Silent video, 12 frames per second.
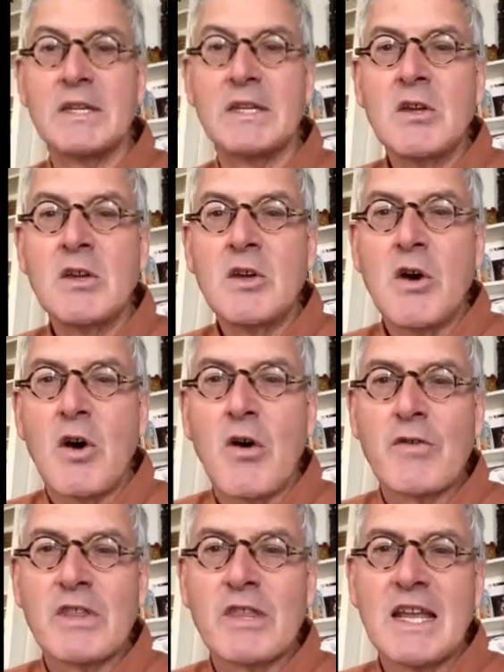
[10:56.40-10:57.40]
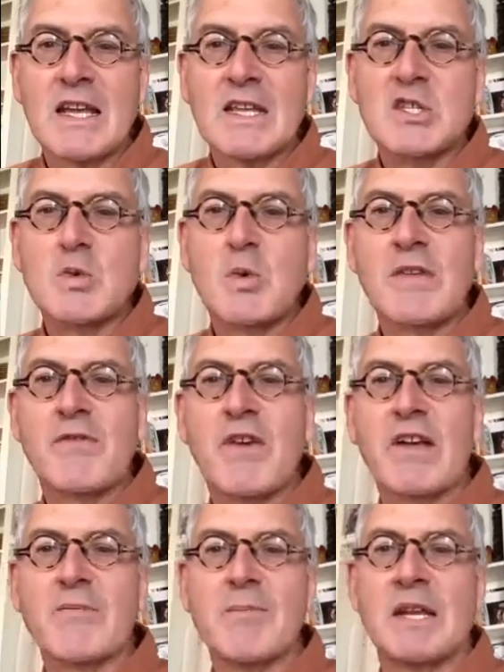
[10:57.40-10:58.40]
And over the next
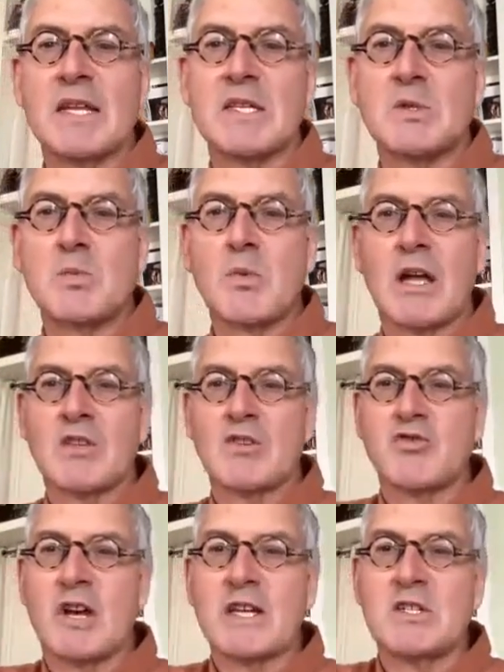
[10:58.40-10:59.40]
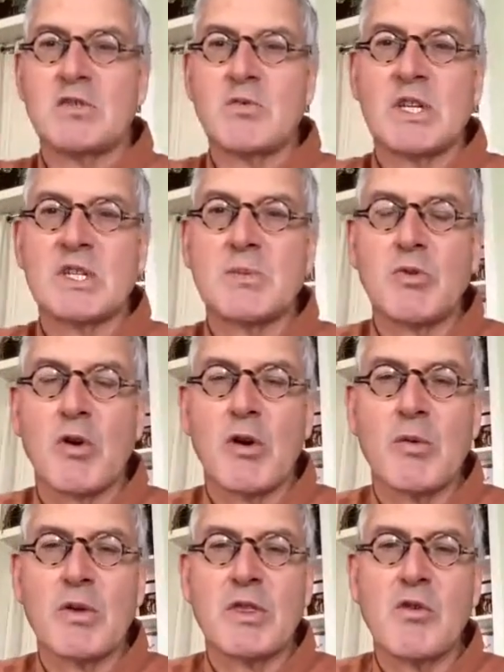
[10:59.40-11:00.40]
25 minutes, I'll try to
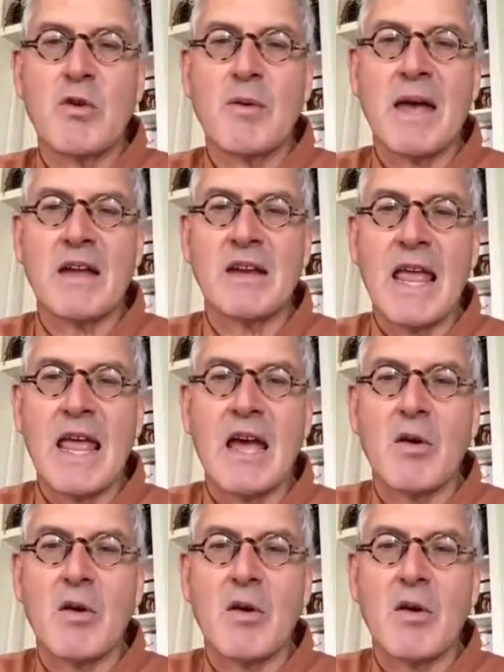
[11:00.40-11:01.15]
explore with you about